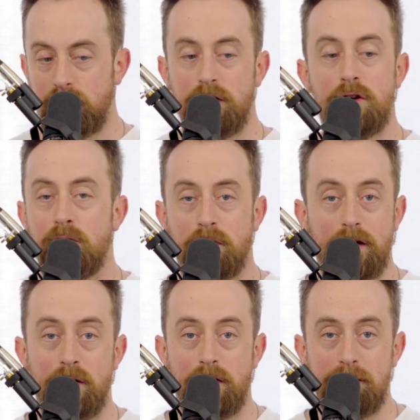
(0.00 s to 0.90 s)
You don't really
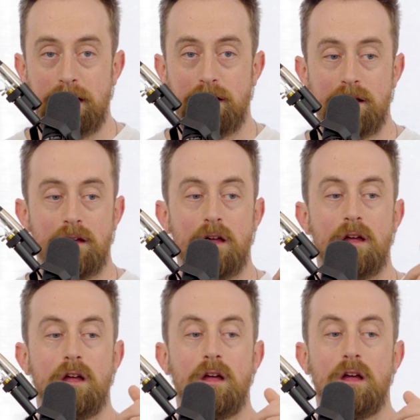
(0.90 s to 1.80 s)
know what it means.
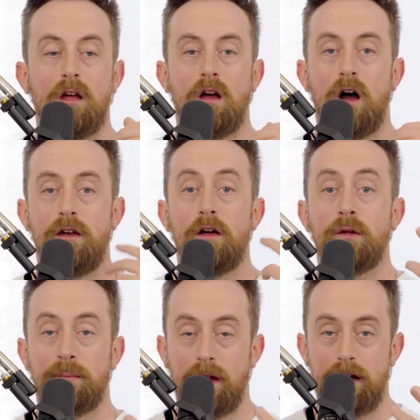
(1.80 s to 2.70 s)
Another
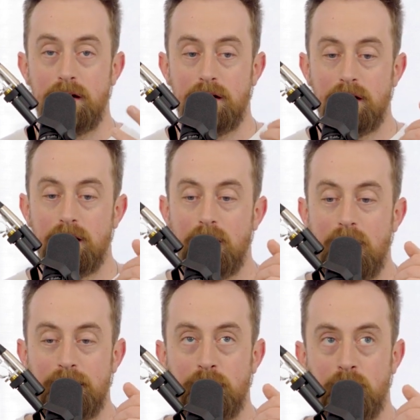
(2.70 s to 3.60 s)
player,
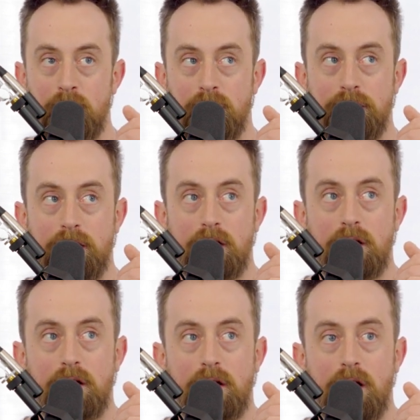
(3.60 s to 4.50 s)
I told,
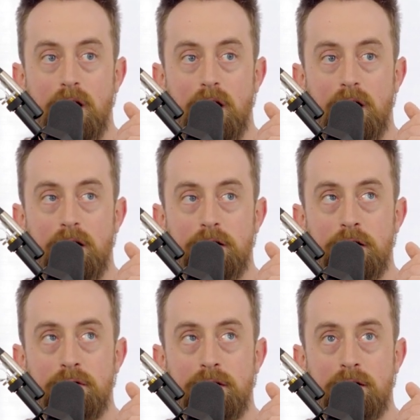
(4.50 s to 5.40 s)

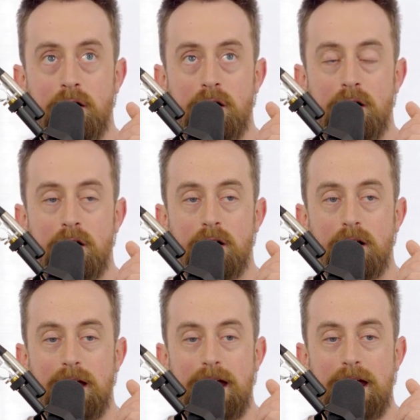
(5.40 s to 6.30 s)
you saw
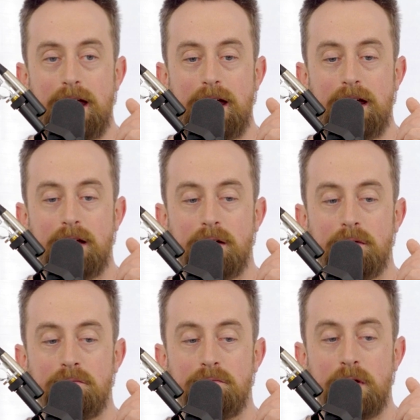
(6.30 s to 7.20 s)
a
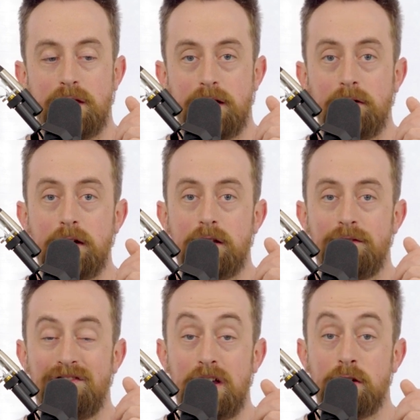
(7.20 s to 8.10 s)
mysterious
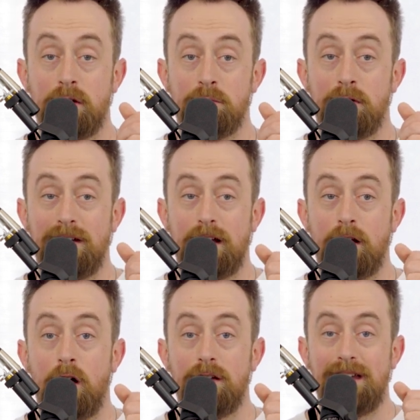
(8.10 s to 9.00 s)
figure moving at an
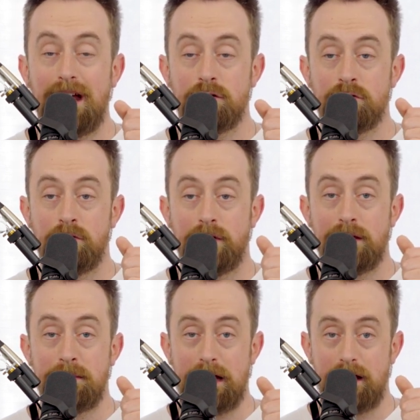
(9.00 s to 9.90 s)
unnatural
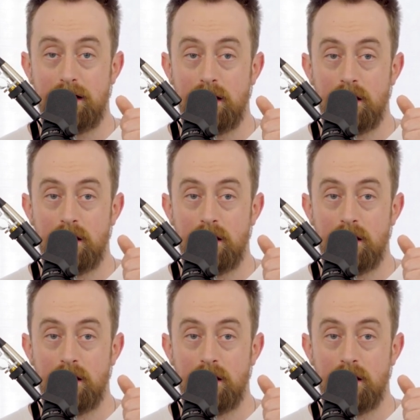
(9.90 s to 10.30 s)
speed,